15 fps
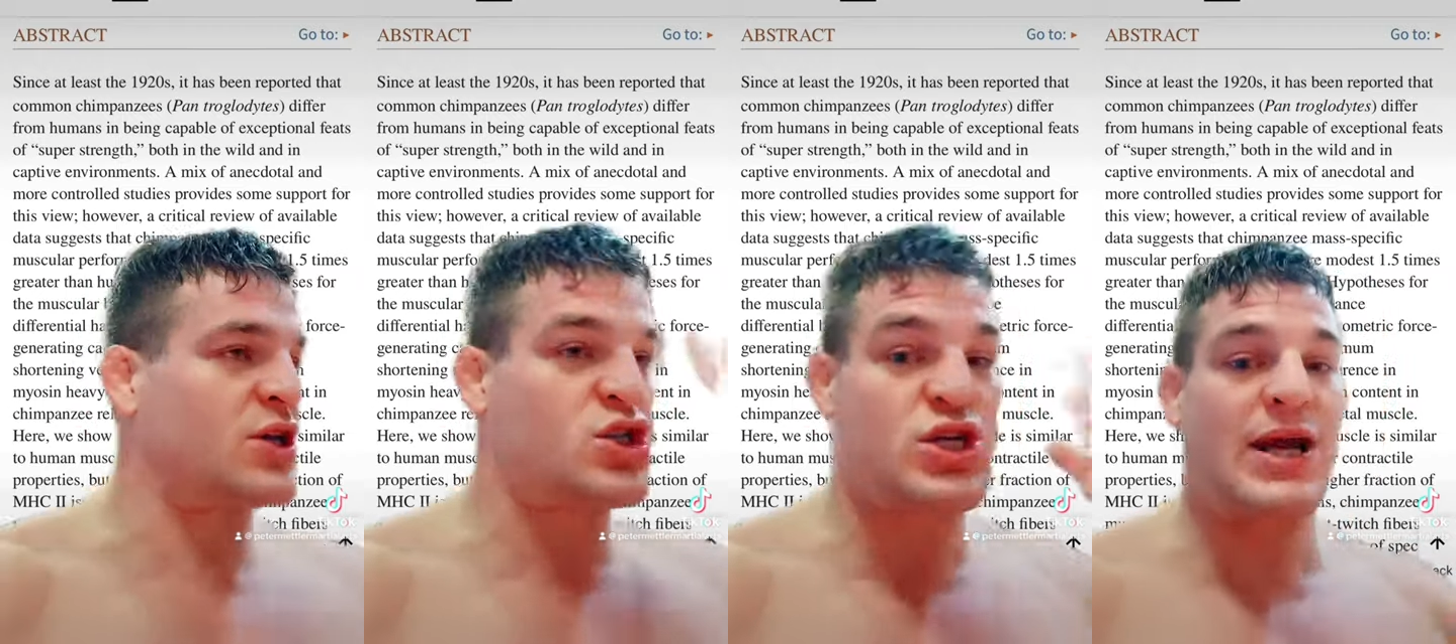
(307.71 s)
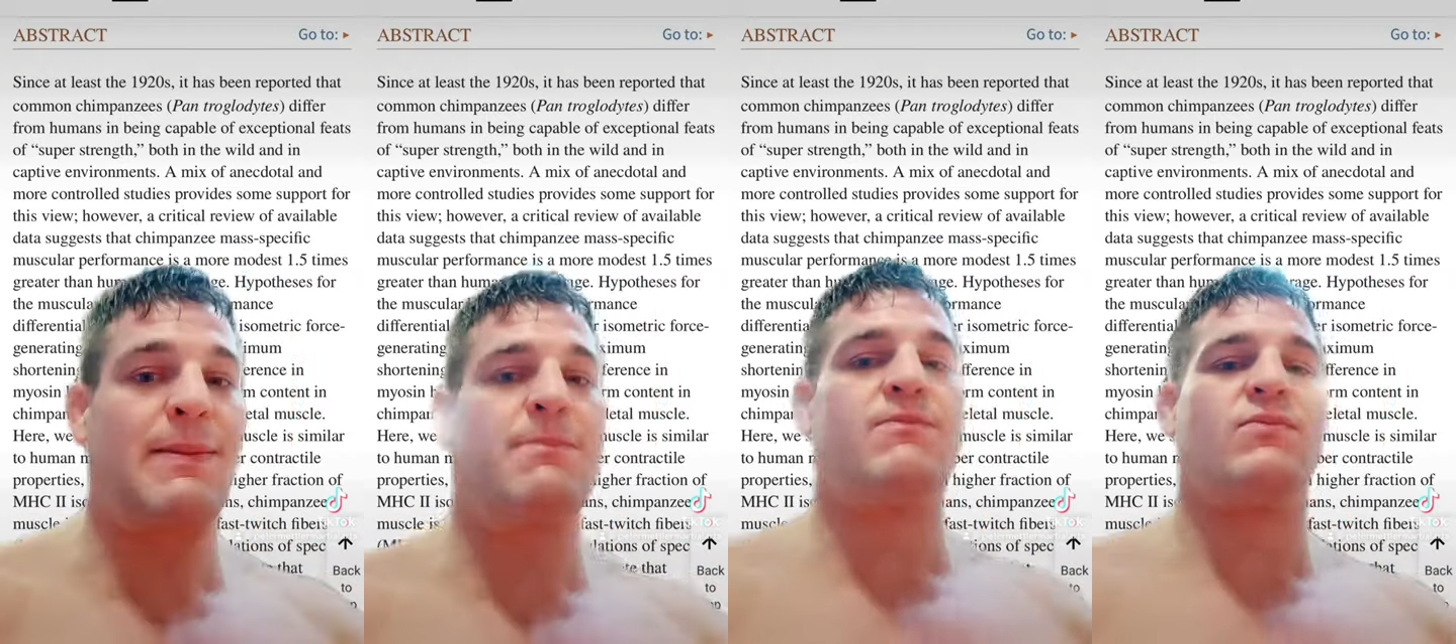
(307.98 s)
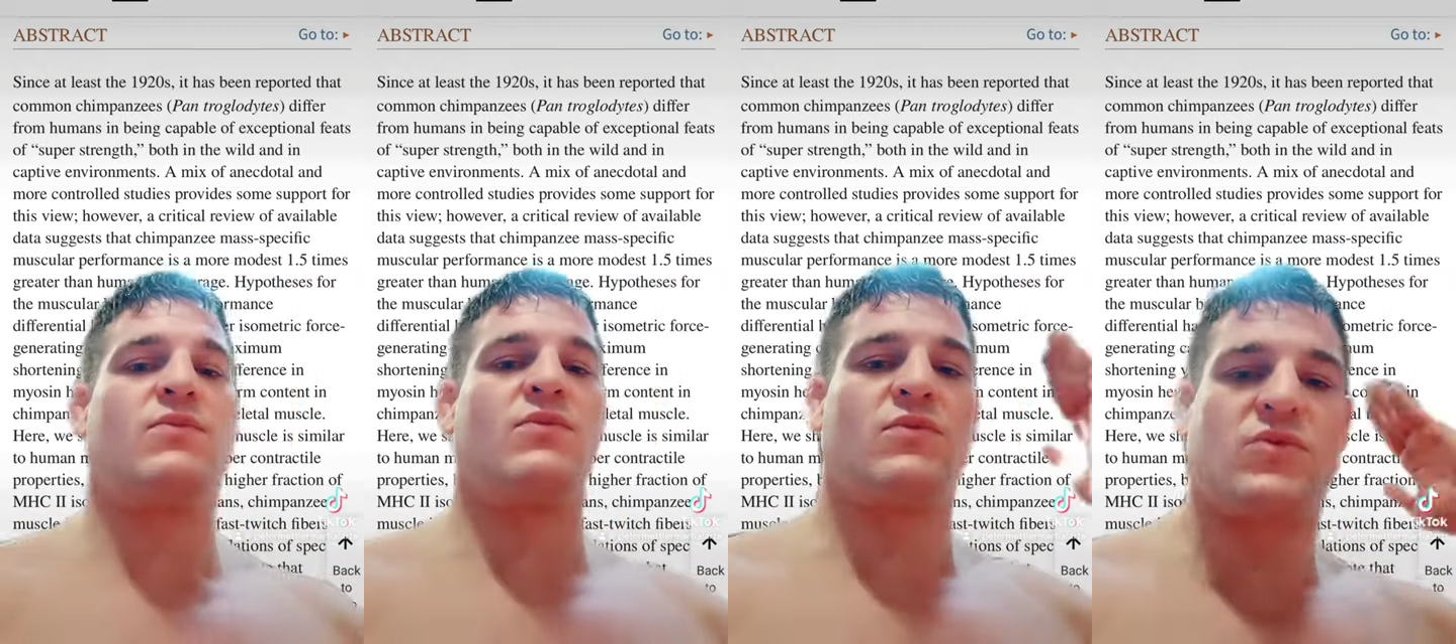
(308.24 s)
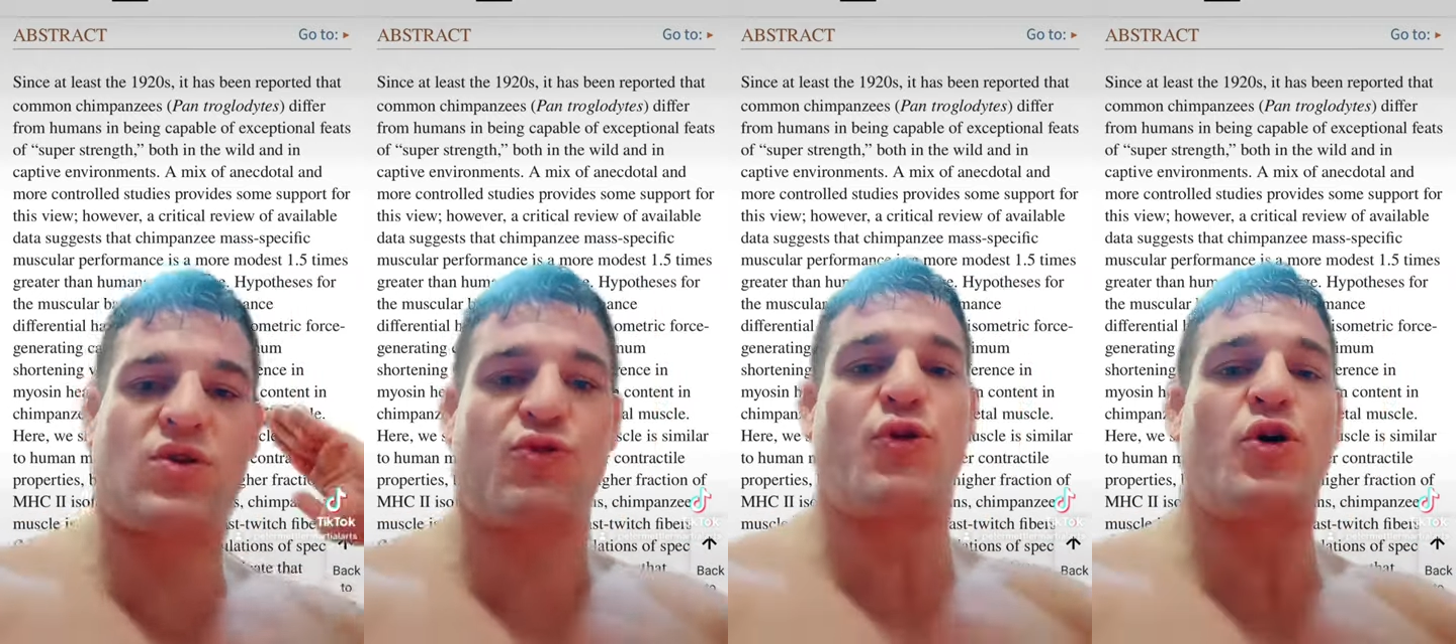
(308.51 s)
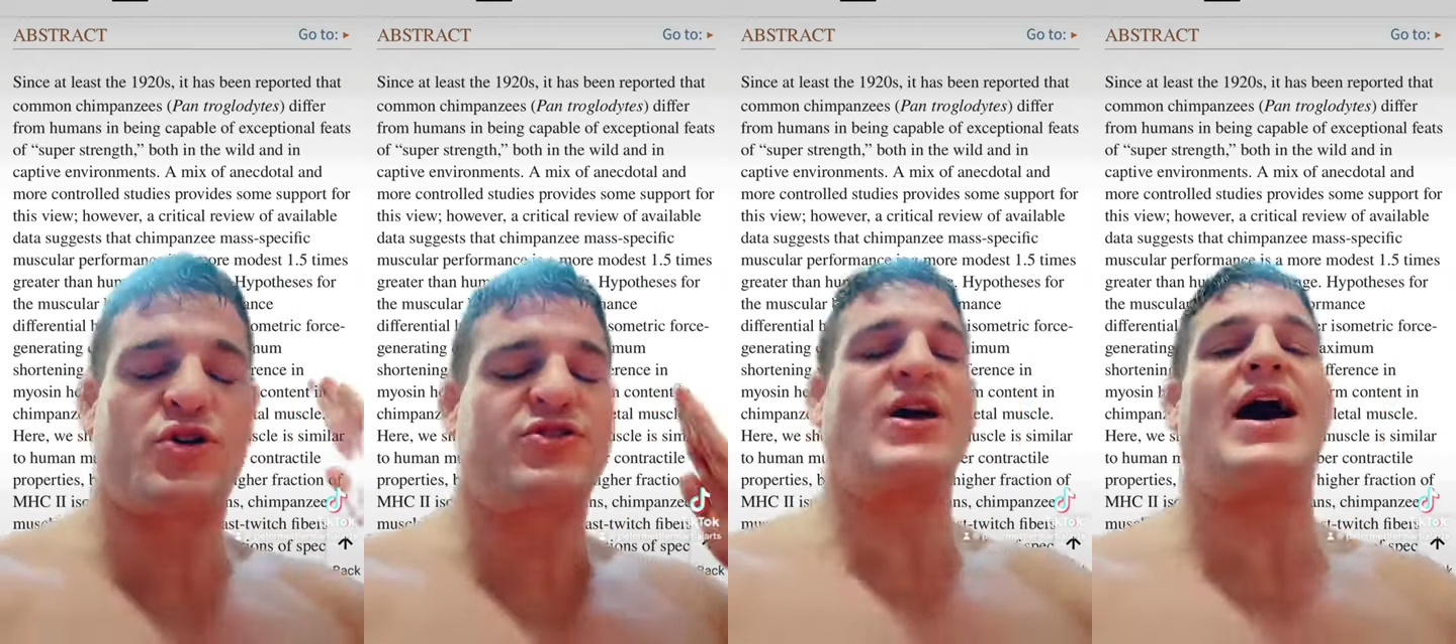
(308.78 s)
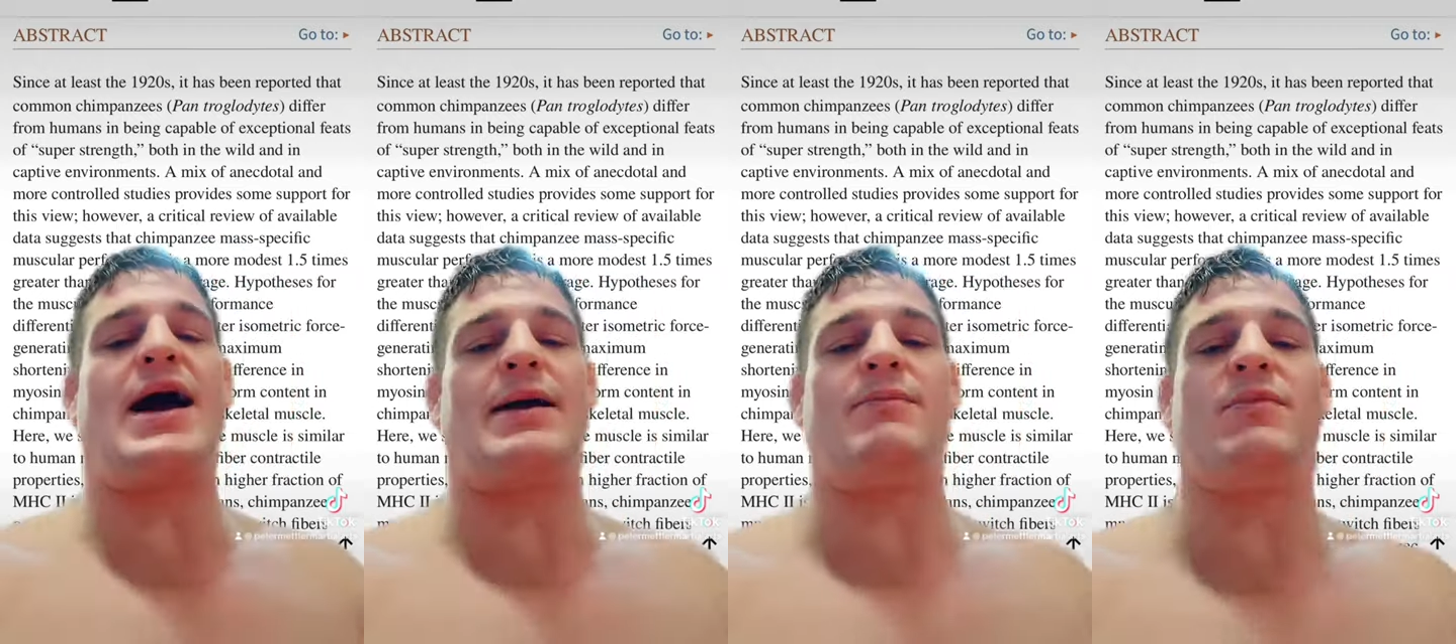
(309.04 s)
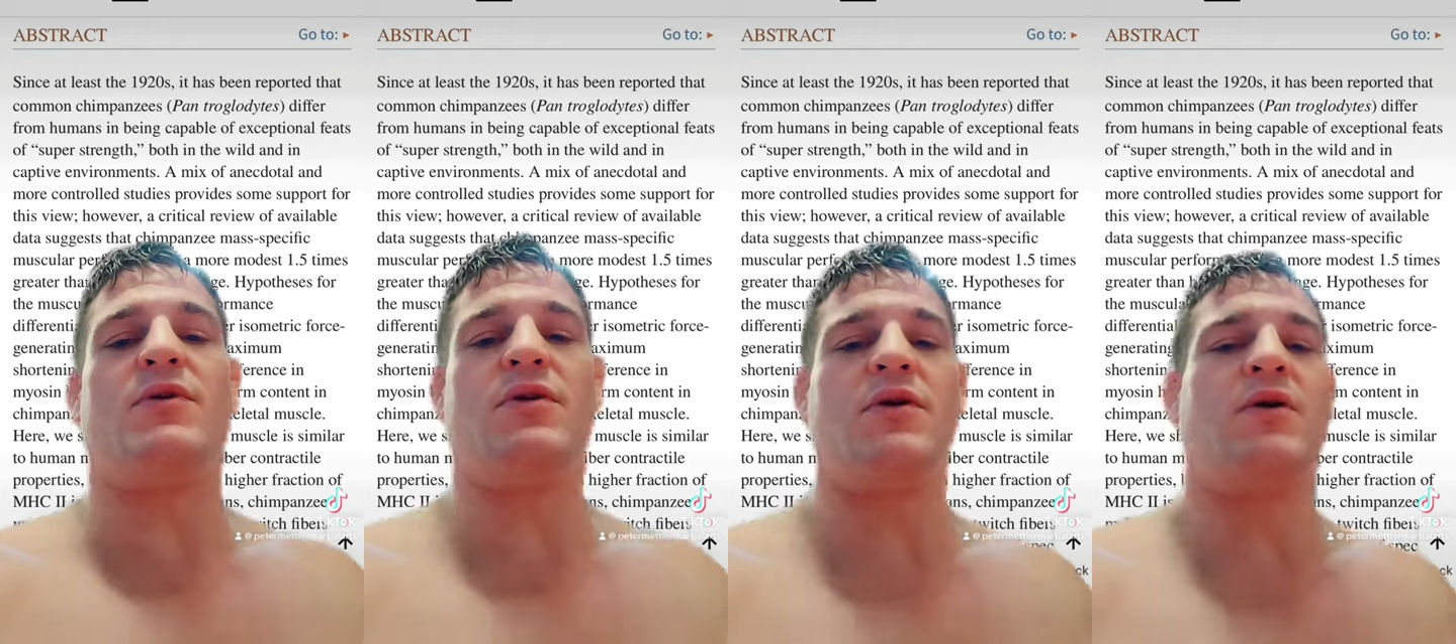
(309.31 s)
gym the first time